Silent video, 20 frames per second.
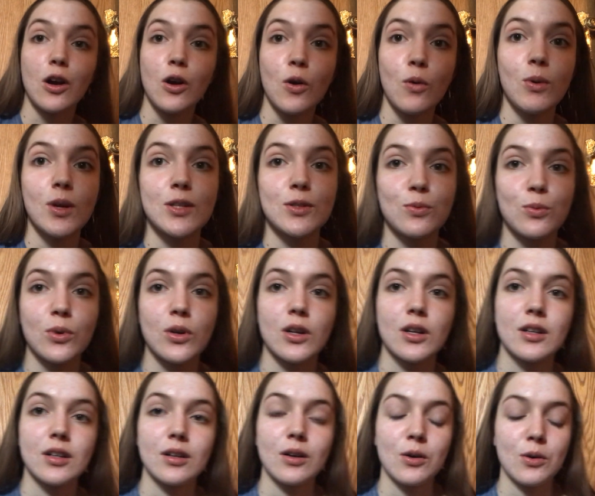Always
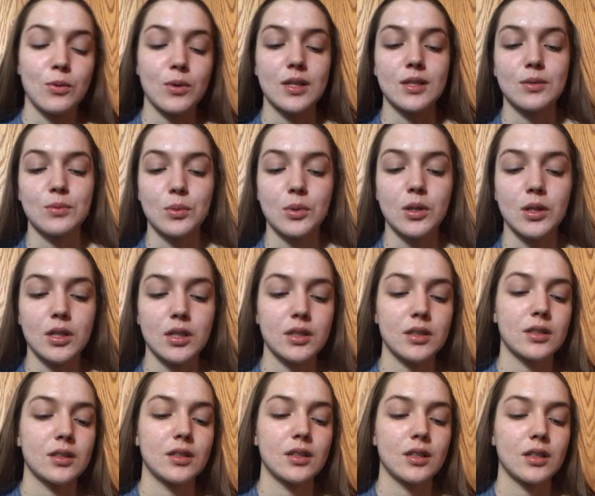work. Always
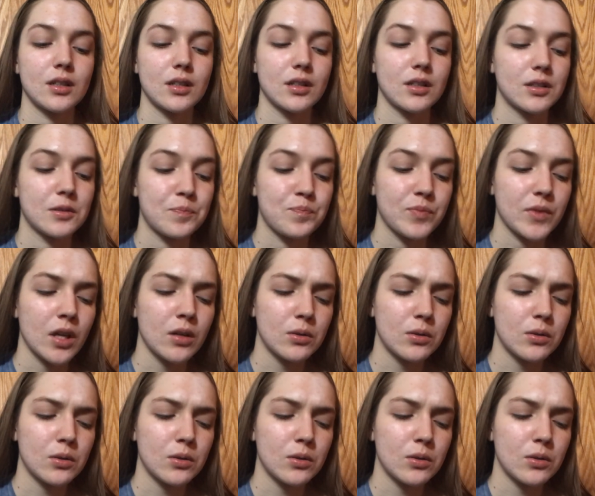work. I